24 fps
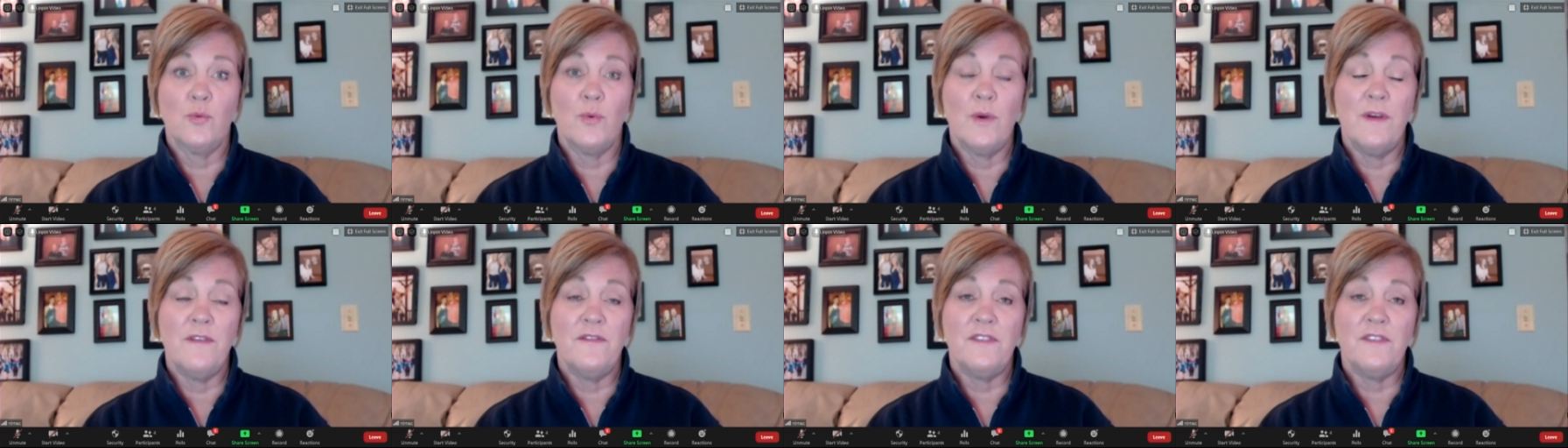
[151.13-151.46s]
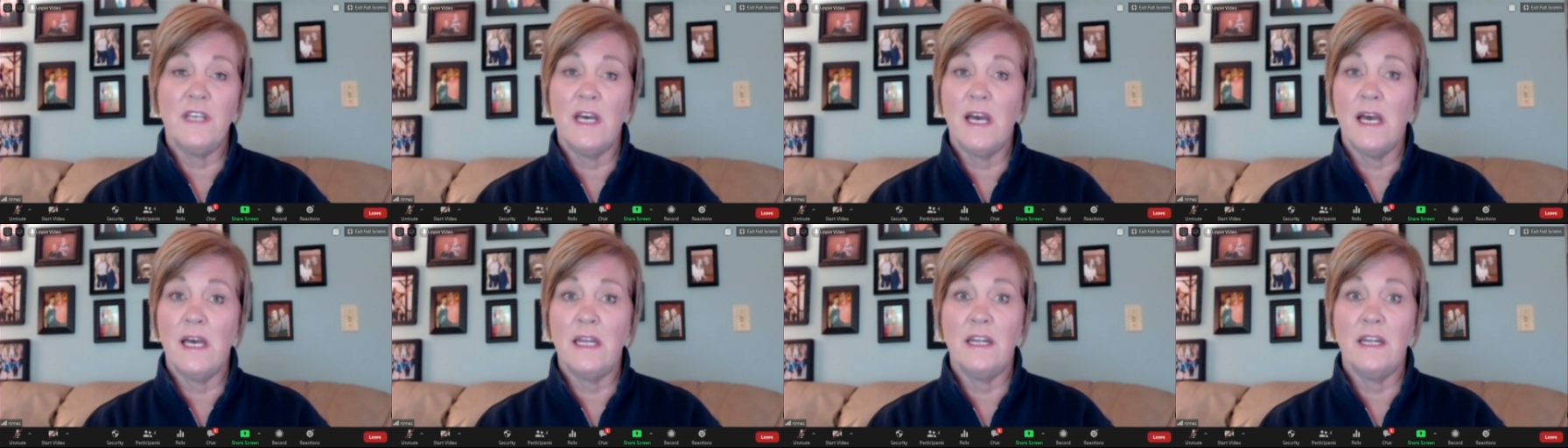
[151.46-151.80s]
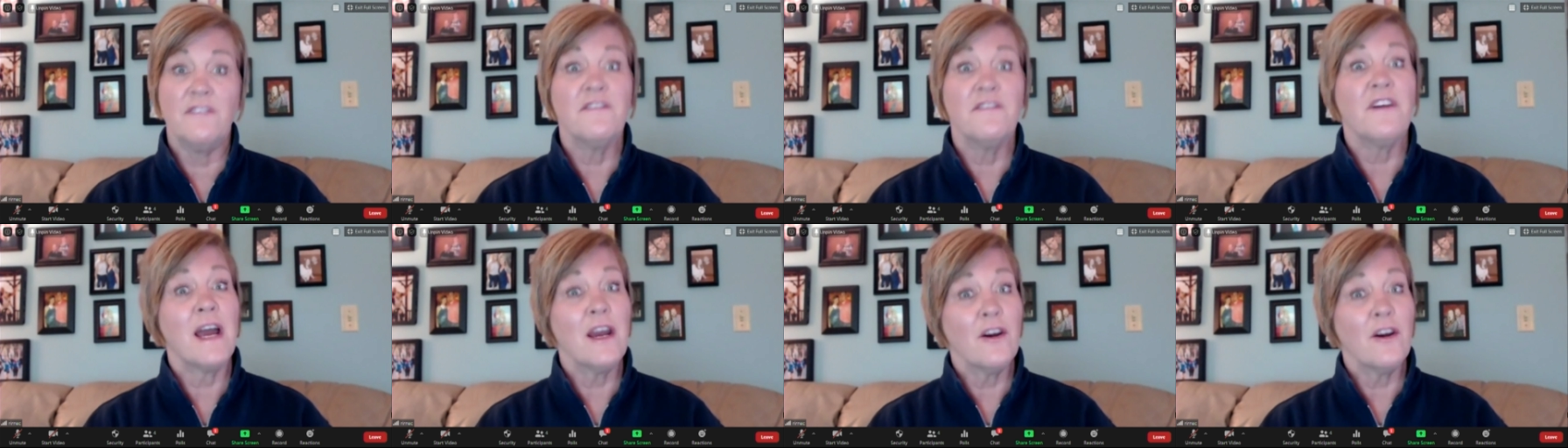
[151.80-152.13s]
we've done a
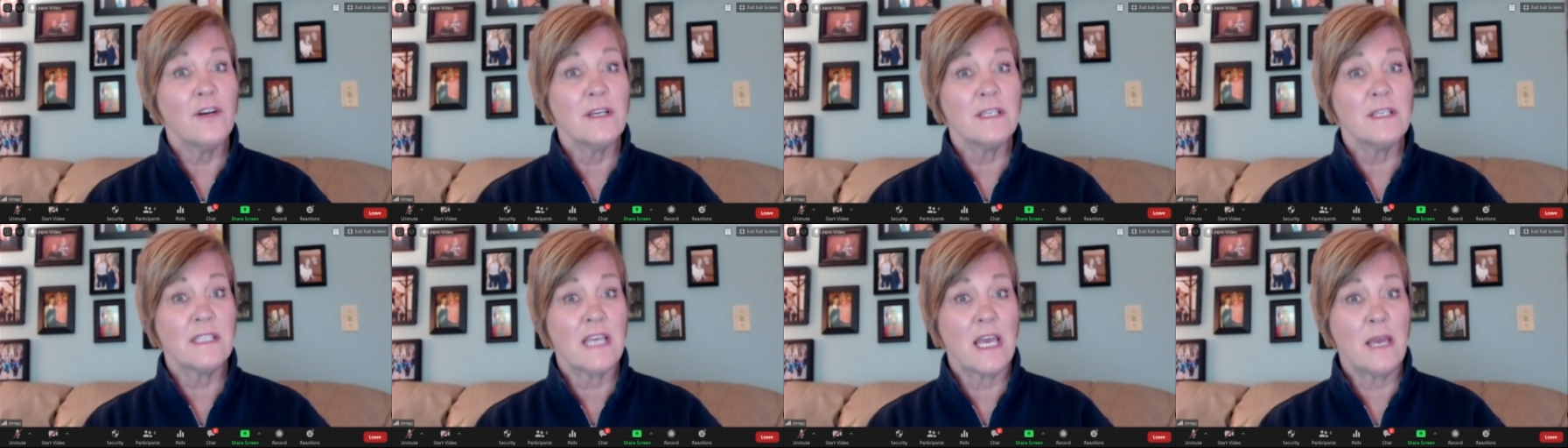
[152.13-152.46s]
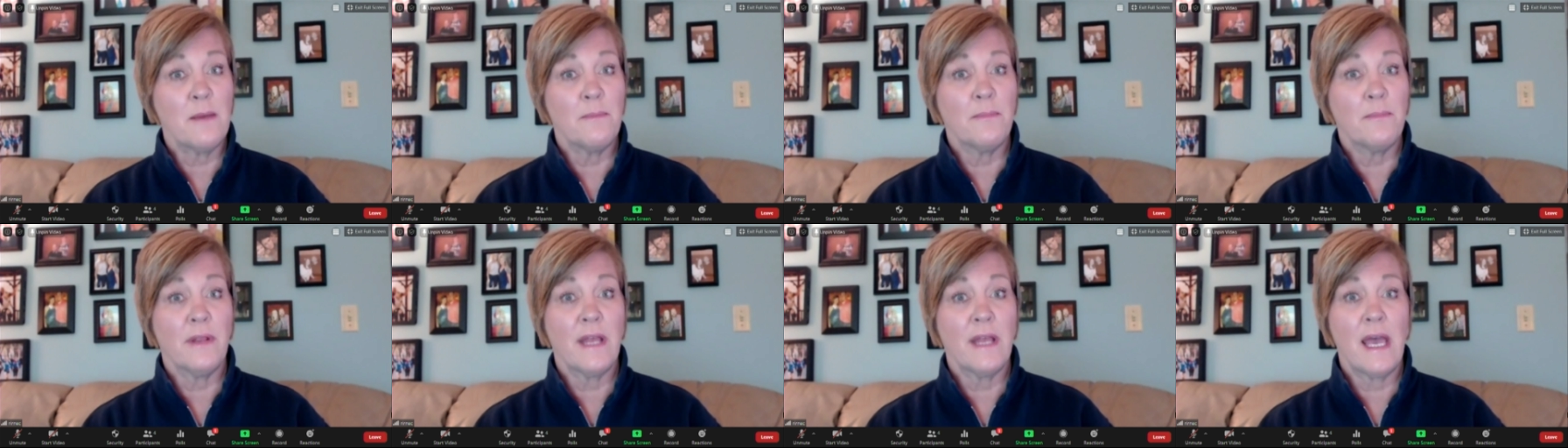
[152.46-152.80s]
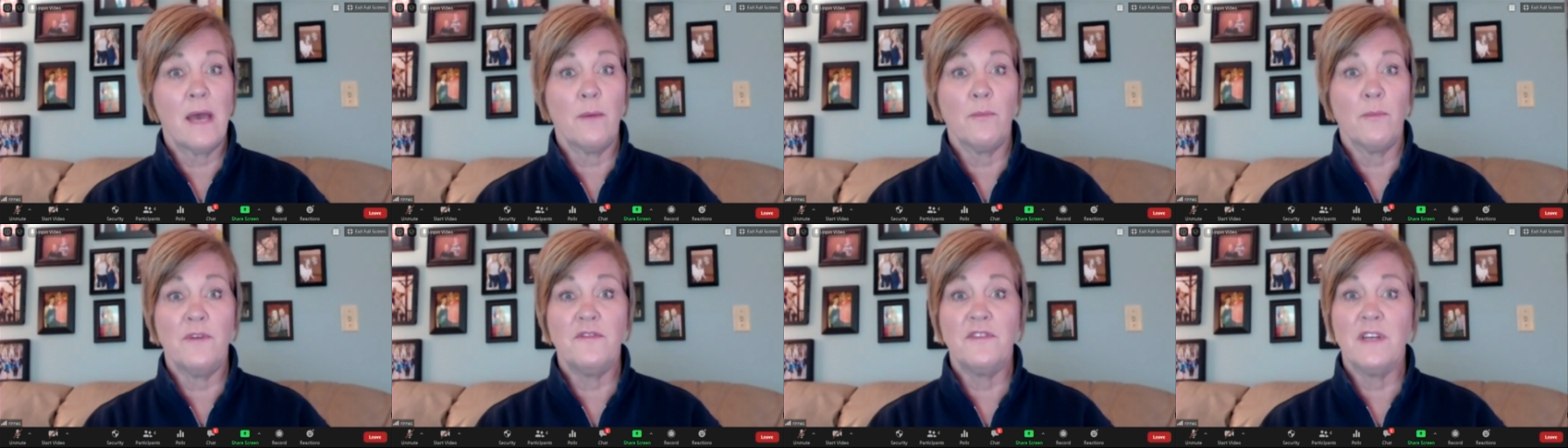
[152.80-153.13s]
fire escape
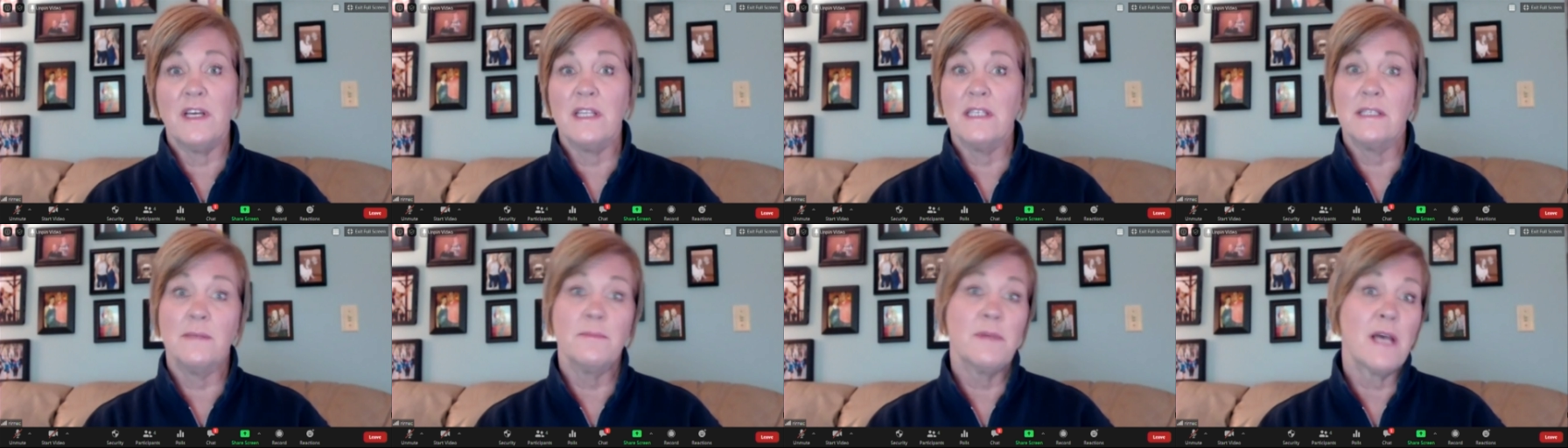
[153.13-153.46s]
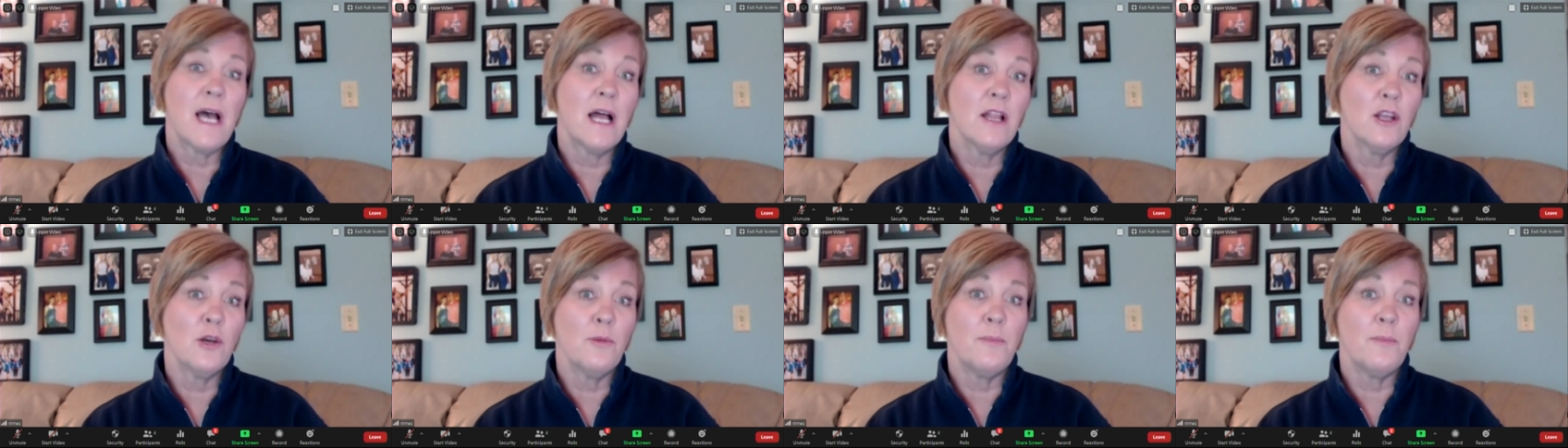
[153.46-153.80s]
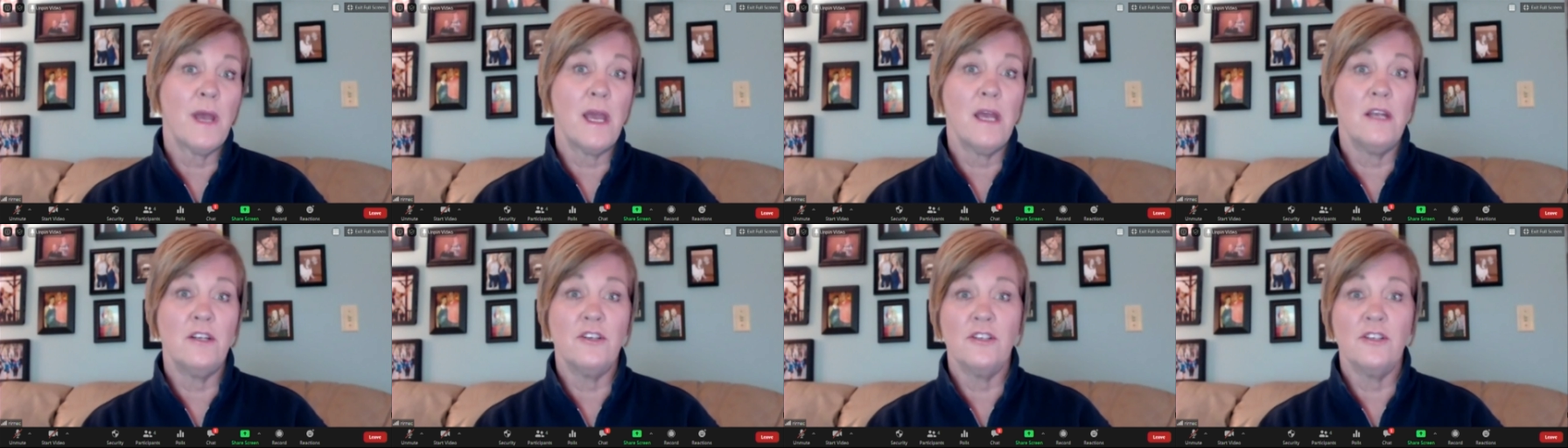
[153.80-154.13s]
plan, we've done some color
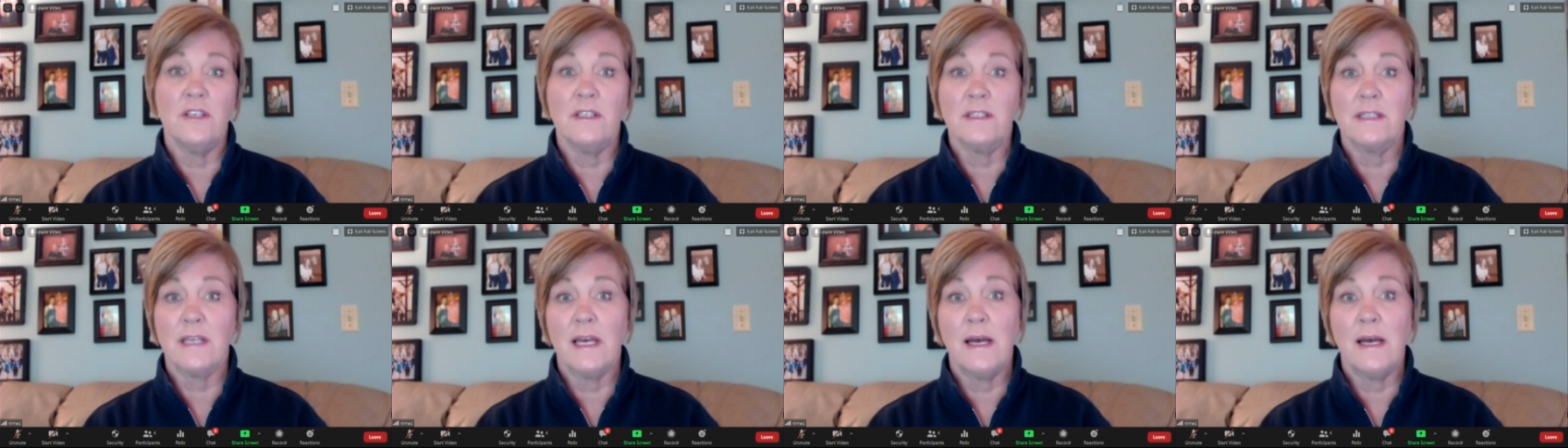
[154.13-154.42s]
pages,